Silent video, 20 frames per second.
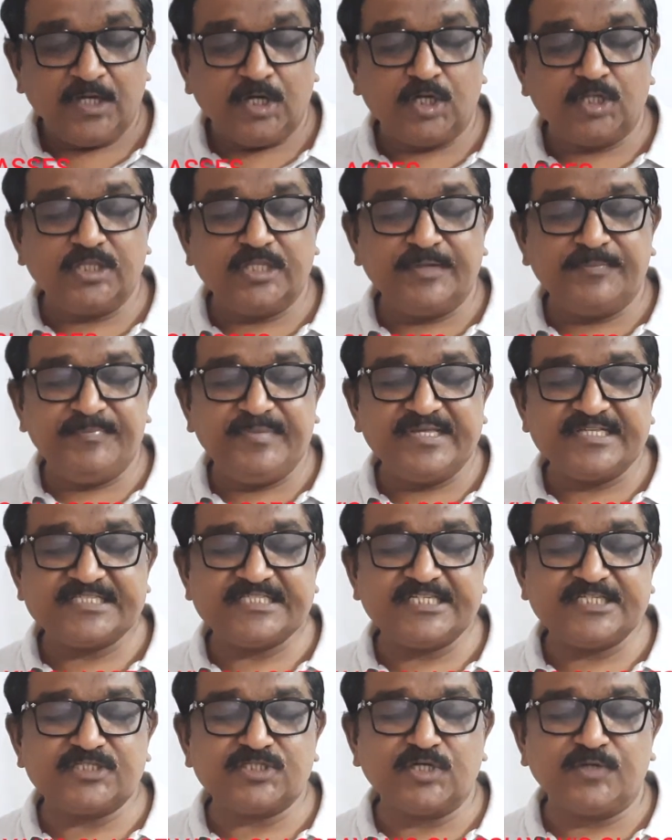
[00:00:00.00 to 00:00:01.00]
On the
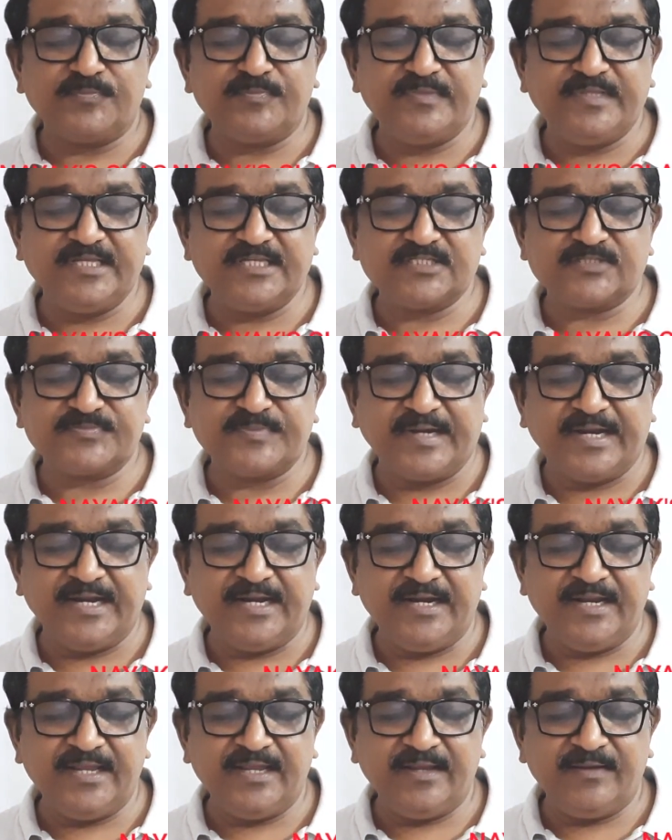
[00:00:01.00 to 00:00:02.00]
basis of this
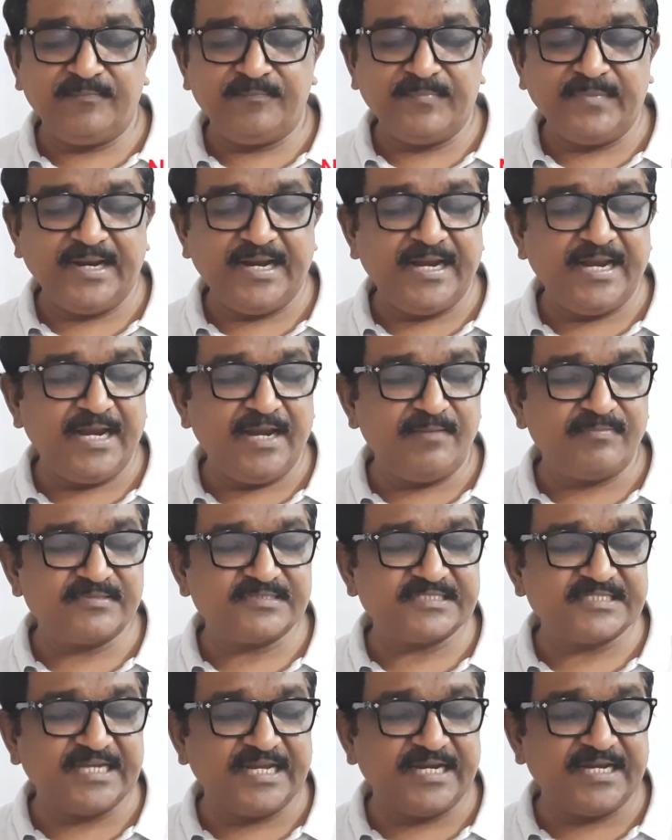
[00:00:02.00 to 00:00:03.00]
finding, Mendeleev
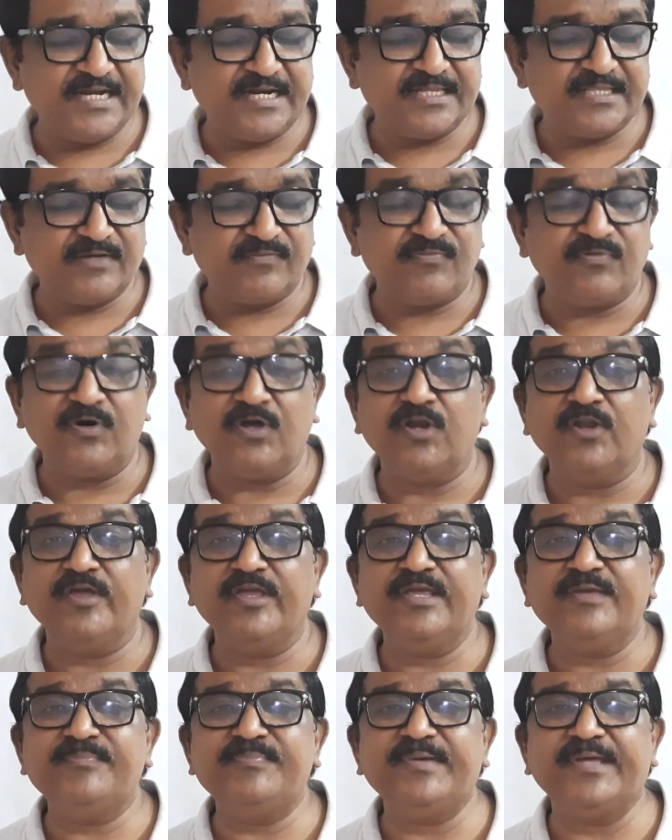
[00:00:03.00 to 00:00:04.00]
stated the
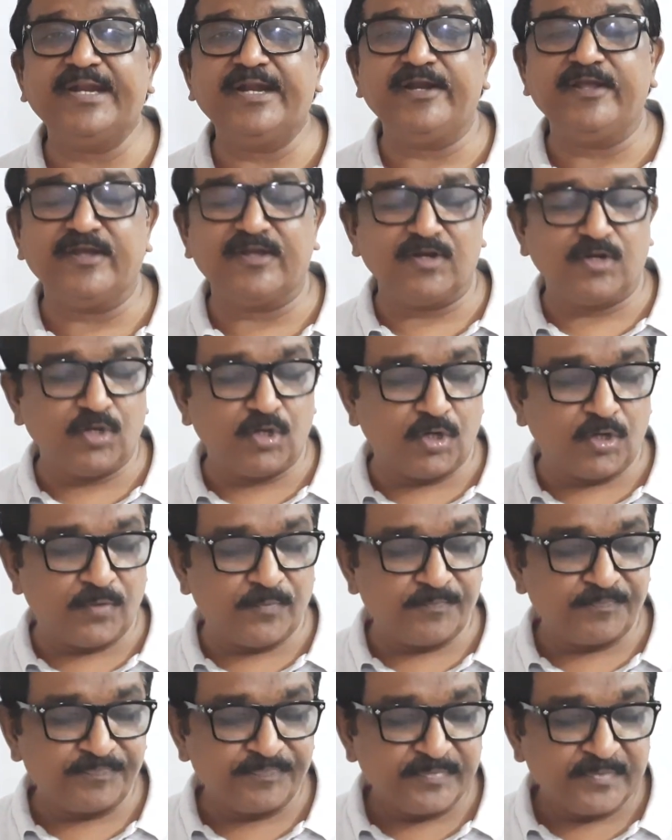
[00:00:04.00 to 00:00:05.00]
following periodic law.